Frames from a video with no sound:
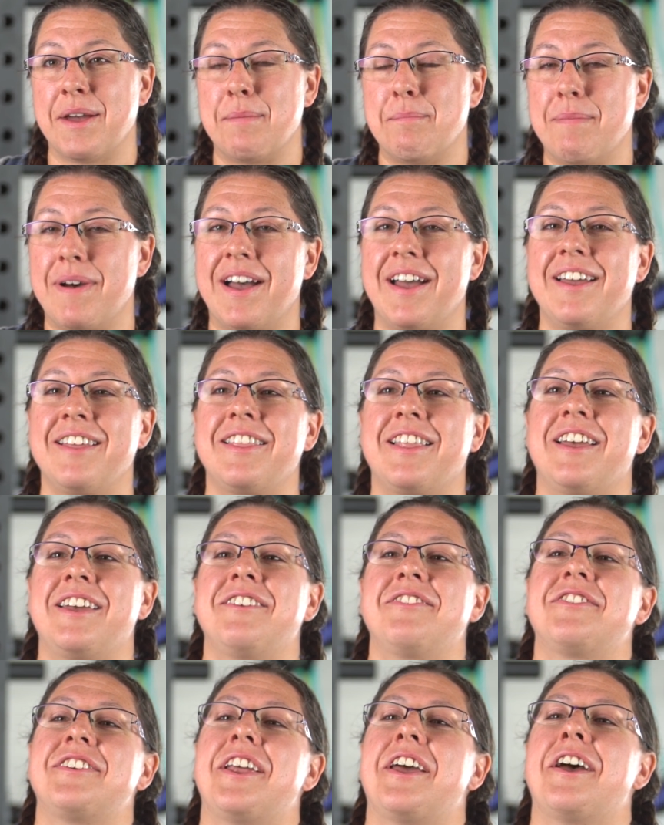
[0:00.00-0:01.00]
My
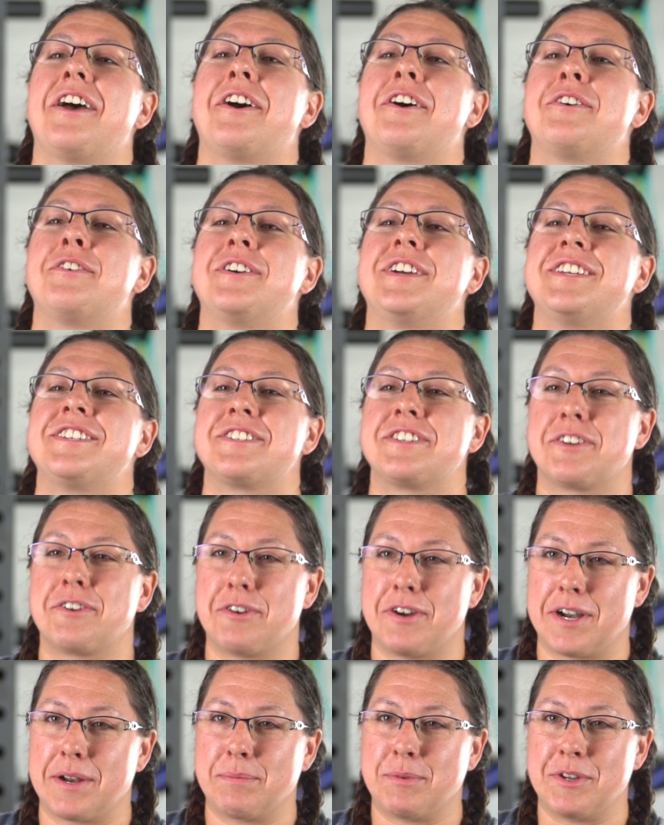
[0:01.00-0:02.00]
life now is
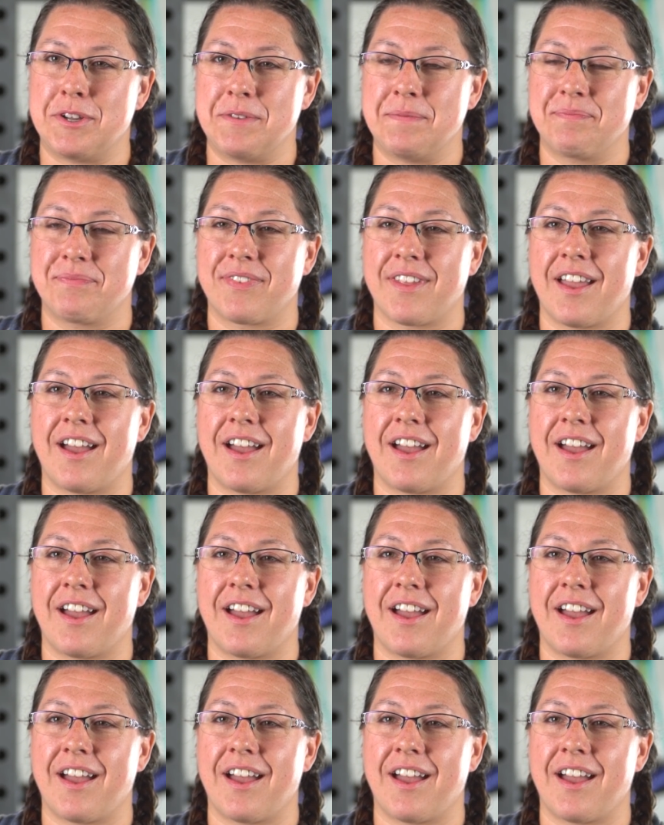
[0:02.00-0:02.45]
incredible.